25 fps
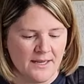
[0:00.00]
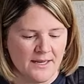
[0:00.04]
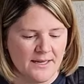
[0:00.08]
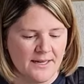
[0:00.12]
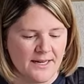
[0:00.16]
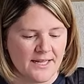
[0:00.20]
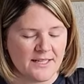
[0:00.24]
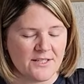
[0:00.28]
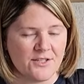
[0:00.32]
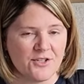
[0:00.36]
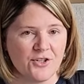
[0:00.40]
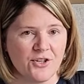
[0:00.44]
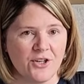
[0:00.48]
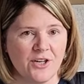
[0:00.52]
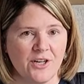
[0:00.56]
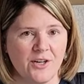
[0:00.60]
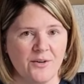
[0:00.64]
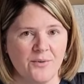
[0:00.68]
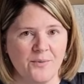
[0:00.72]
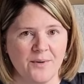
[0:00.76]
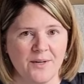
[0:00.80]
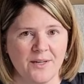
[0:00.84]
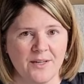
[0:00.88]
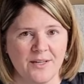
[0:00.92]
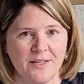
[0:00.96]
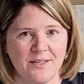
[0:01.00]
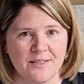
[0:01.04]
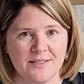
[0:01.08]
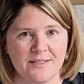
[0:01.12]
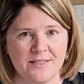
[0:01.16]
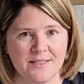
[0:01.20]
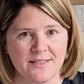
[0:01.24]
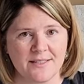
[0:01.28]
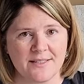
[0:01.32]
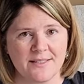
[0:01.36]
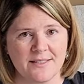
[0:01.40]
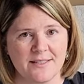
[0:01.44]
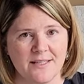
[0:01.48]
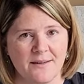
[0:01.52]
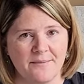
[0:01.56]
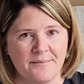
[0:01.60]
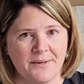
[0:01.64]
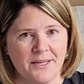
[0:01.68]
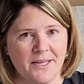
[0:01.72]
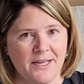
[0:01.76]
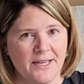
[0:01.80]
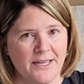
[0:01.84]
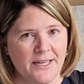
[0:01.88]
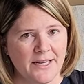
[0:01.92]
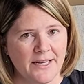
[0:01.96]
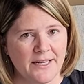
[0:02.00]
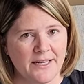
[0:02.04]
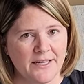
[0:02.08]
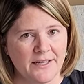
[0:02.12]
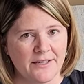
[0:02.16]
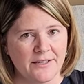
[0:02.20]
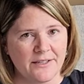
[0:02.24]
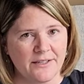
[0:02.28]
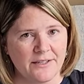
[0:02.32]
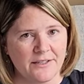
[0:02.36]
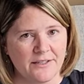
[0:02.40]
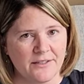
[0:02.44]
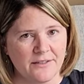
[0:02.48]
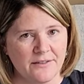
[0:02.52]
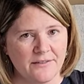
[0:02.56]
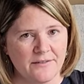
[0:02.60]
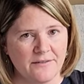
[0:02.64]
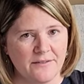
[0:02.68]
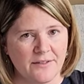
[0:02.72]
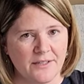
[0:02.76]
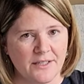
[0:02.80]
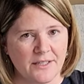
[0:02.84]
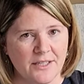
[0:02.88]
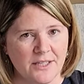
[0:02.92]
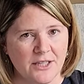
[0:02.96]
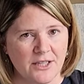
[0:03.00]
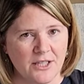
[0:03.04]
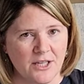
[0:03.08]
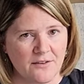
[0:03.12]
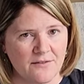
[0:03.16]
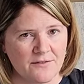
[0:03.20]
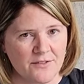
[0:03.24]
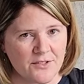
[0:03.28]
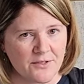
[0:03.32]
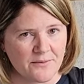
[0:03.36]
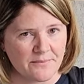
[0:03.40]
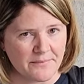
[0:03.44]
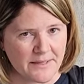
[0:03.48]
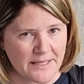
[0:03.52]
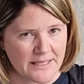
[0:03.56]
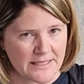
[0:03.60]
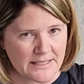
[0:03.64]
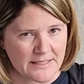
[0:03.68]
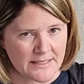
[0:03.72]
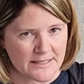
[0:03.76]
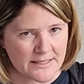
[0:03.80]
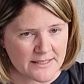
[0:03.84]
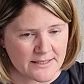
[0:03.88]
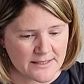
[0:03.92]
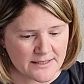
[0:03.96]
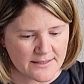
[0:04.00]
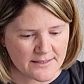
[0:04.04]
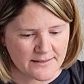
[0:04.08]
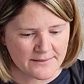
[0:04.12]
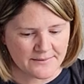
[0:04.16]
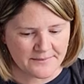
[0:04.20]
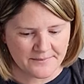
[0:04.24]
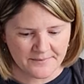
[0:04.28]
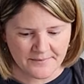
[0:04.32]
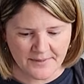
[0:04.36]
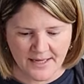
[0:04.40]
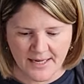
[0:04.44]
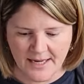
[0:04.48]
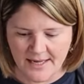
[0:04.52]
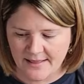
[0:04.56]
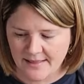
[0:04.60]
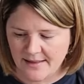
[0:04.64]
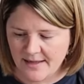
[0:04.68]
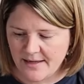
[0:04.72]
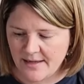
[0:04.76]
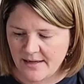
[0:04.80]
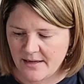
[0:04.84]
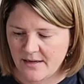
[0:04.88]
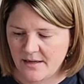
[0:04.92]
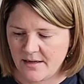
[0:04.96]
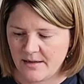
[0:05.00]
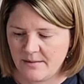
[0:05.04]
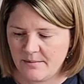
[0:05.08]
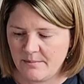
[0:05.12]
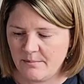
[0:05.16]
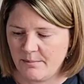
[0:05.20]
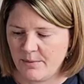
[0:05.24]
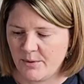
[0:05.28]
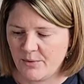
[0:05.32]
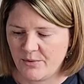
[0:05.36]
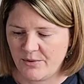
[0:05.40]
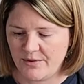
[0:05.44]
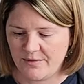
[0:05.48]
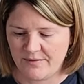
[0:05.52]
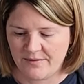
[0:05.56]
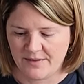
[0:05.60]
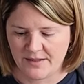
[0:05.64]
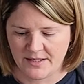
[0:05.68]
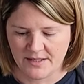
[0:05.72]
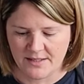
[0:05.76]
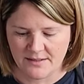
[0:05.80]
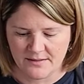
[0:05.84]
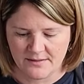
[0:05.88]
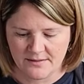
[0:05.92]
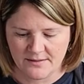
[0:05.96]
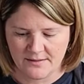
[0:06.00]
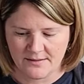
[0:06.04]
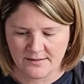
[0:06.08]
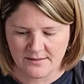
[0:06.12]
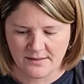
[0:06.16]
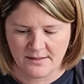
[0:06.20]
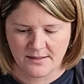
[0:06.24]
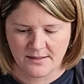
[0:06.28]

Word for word: Next you're gonna want some kind of gloves or mittens. I like both of these.